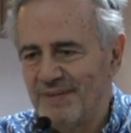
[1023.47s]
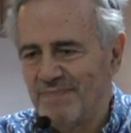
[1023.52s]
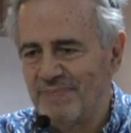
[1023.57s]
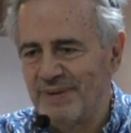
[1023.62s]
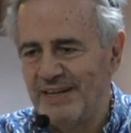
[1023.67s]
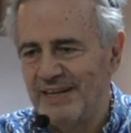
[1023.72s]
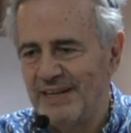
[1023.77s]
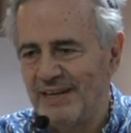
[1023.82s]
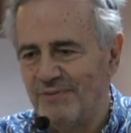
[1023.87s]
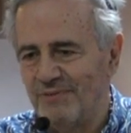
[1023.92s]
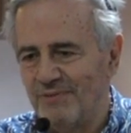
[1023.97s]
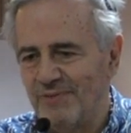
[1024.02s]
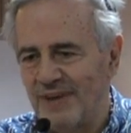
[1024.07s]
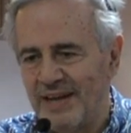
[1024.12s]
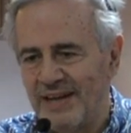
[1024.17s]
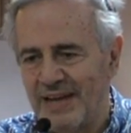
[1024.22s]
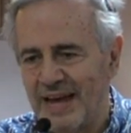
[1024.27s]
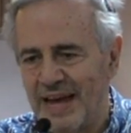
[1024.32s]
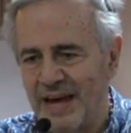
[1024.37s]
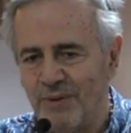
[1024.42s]
but in if,
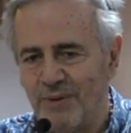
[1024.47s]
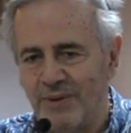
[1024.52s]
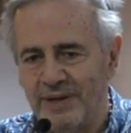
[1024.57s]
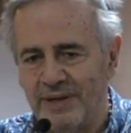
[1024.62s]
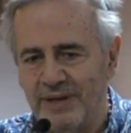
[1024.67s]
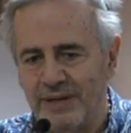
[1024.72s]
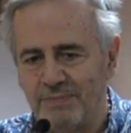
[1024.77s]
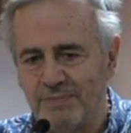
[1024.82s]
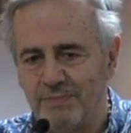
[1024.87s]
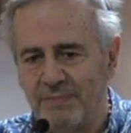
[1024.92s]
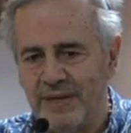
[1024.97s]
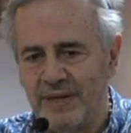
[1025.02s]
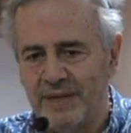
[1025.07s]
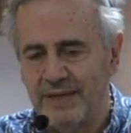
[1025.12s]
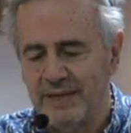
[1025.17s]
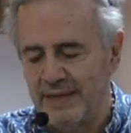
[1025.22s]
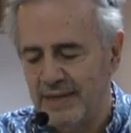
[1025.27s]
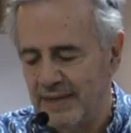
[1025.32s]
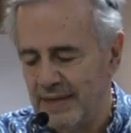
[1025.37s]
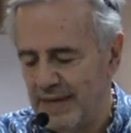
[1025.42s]
and how it may
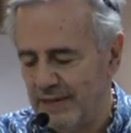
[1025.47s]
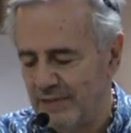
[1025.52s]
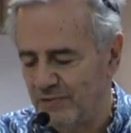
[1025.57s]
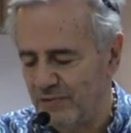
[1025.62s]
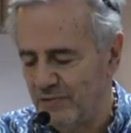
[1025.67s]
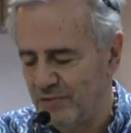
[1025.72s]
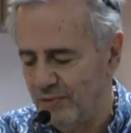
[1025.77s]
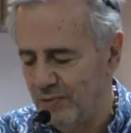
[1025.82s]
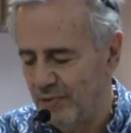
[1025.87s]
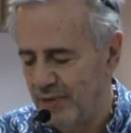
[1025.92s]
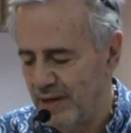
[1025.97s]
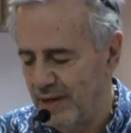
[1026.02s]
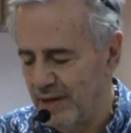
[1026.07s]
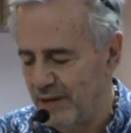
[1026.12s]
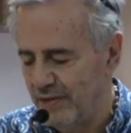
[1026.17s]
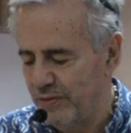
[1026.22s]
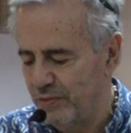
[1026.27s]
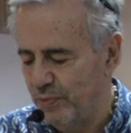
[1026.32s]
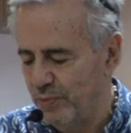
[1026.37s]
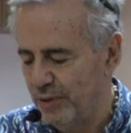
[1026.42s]
connect to
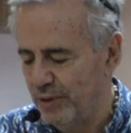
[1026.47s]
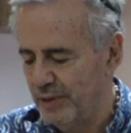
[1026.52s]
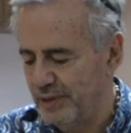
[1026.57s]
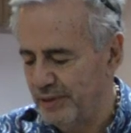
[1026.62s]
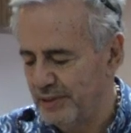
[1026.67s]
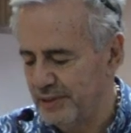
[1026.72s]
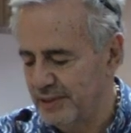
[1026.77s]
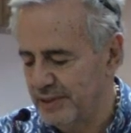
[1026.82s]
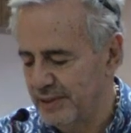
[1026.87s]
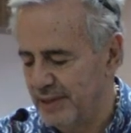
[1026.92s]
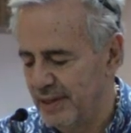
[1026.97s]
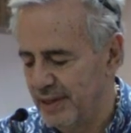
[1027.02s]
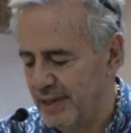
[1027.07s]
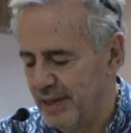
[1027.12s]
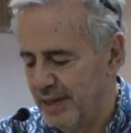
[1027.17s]
other worlds.